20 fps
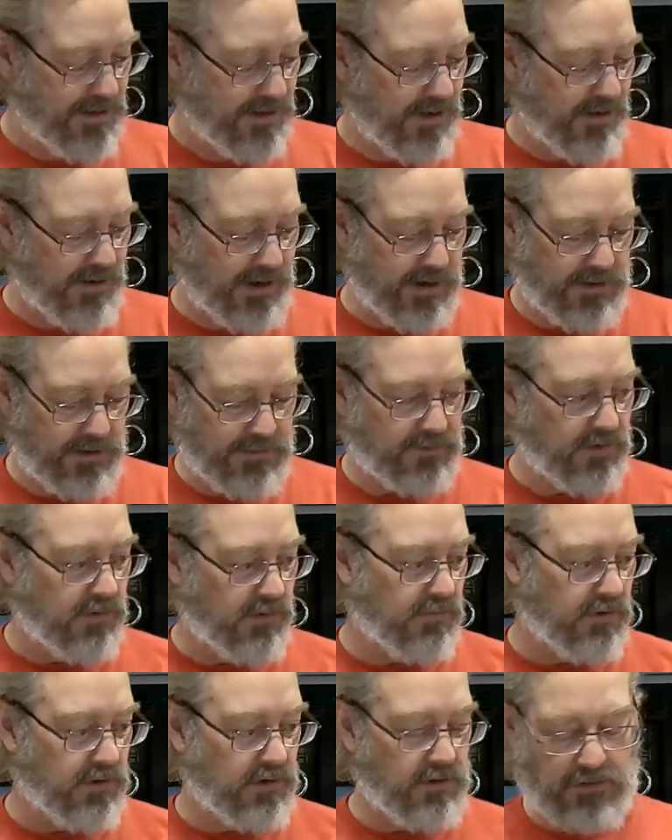All right, so
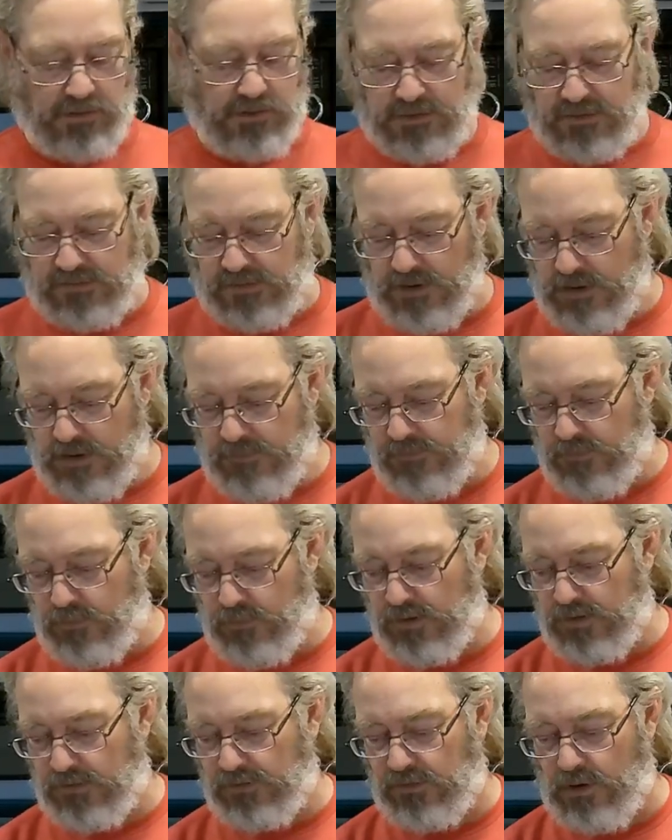we're going to turn this off and we're
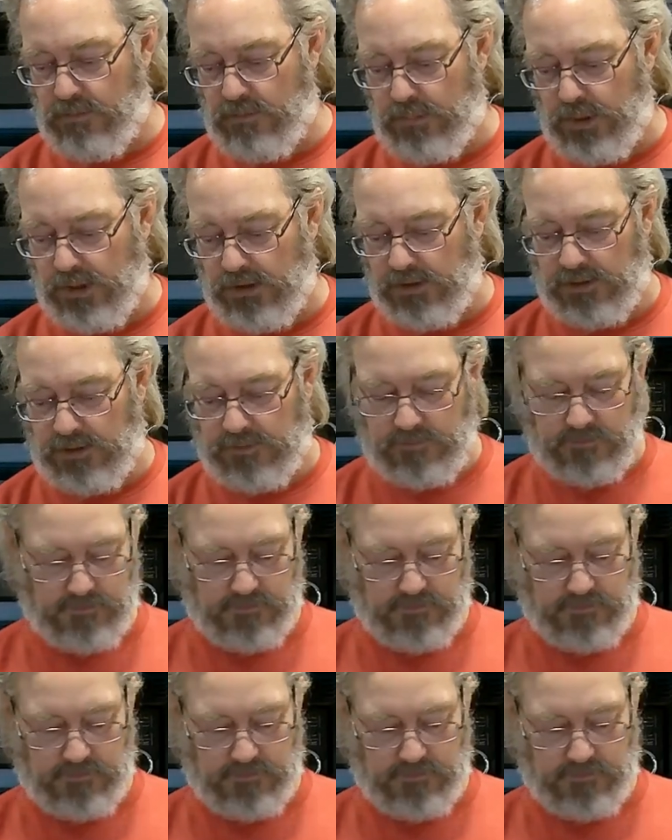going to start building.